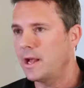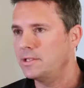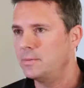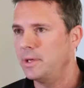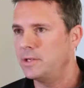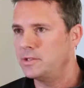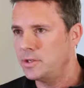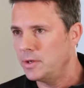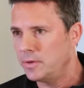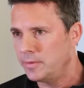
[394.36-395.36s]
got to me
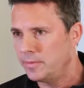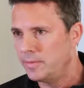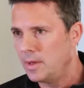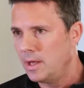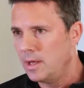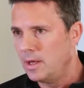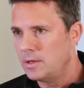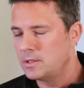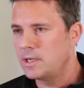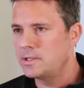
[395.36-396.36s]
soon,
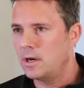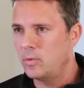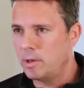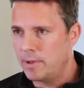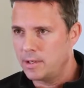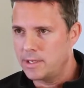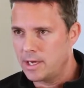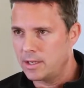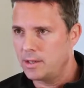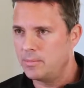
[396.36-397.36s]
so I started
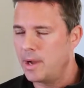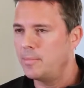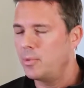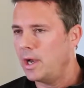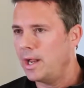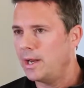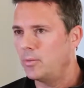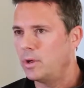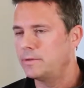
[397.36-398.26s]
rehabilitating my brain where